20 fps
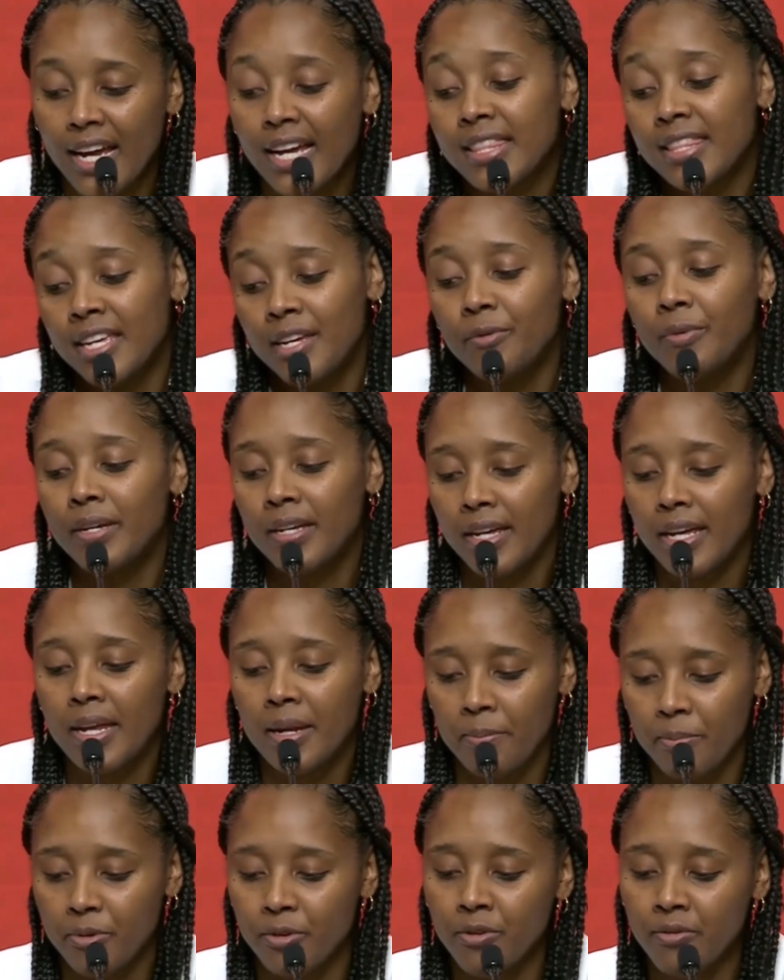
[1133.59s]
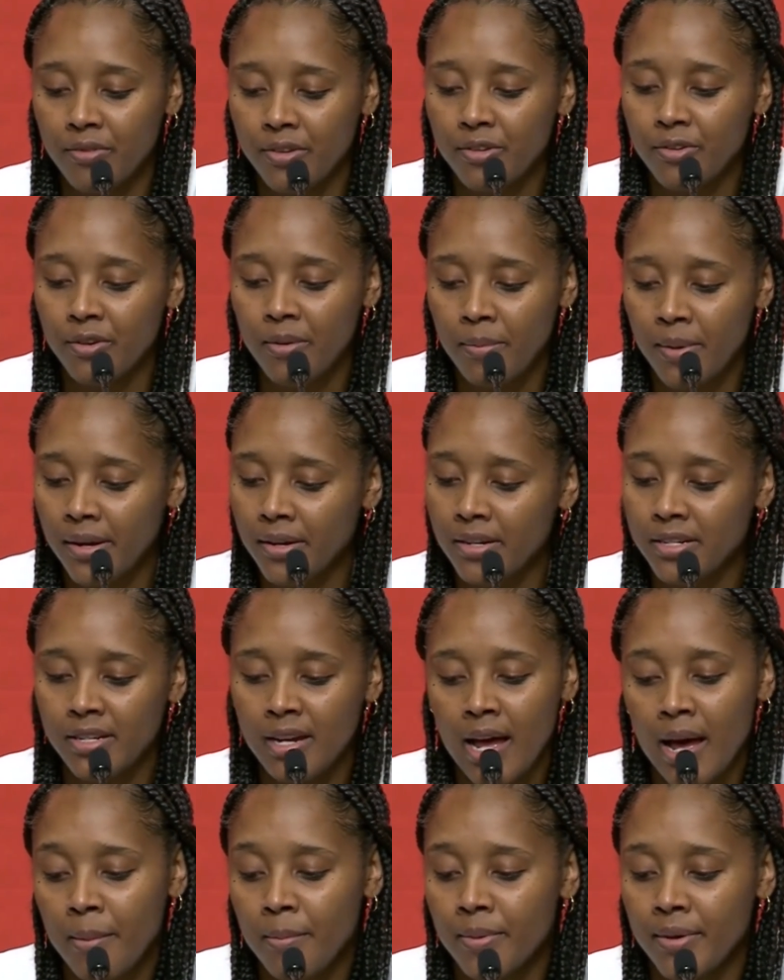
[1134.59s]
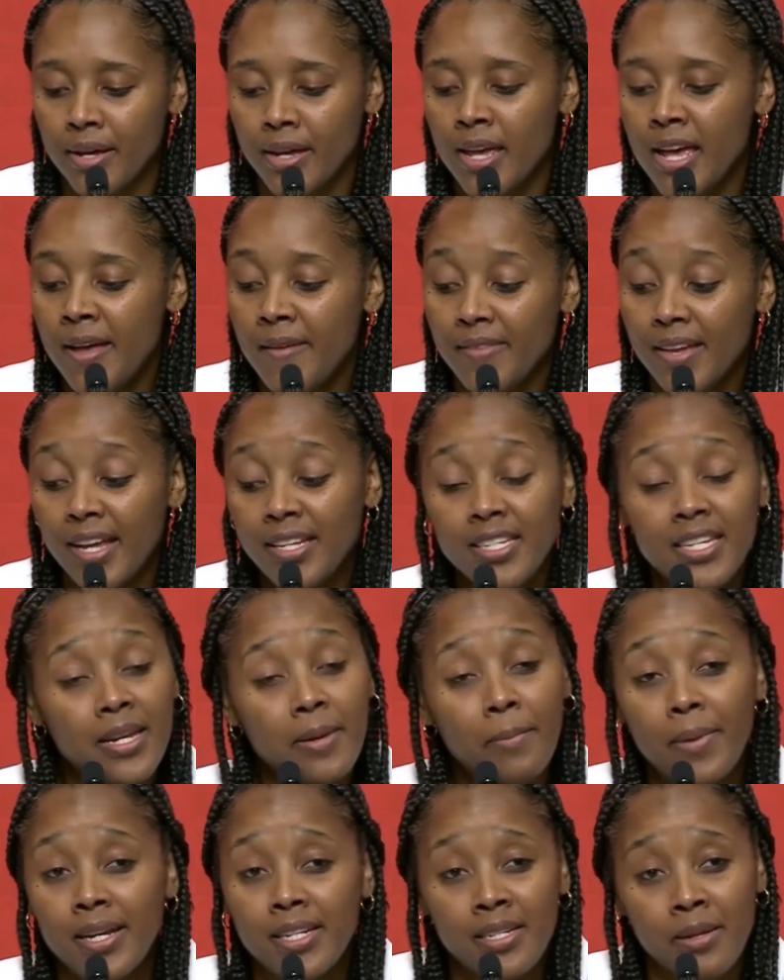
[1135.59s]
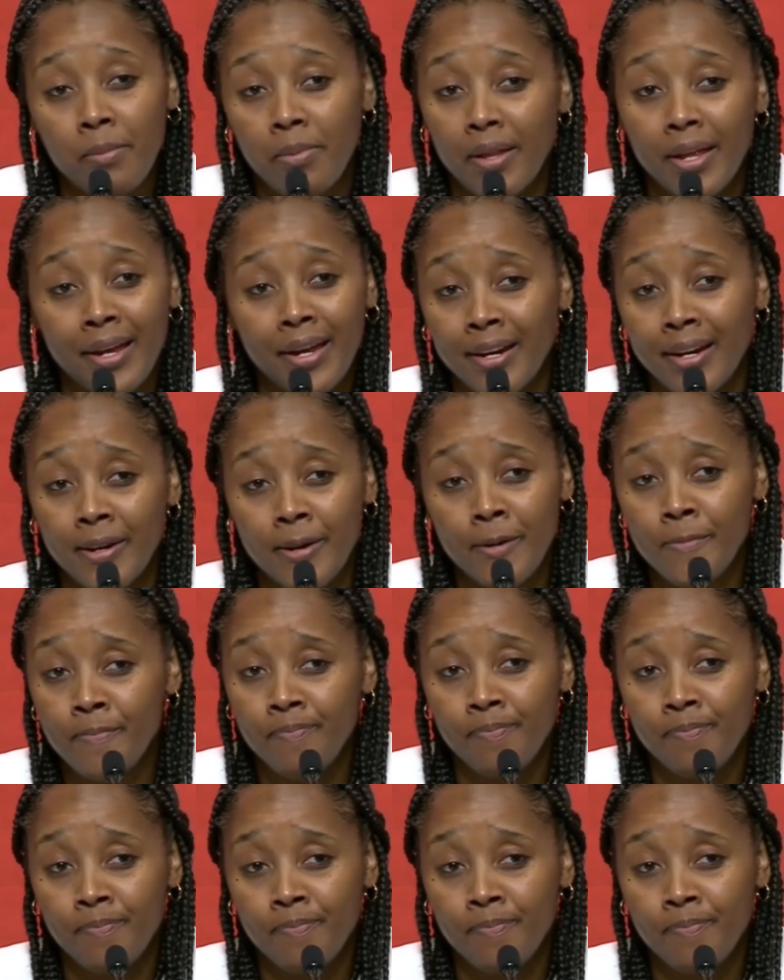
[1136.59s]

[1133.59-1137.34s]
I think we can improve and do a better job, but that's an amazing player.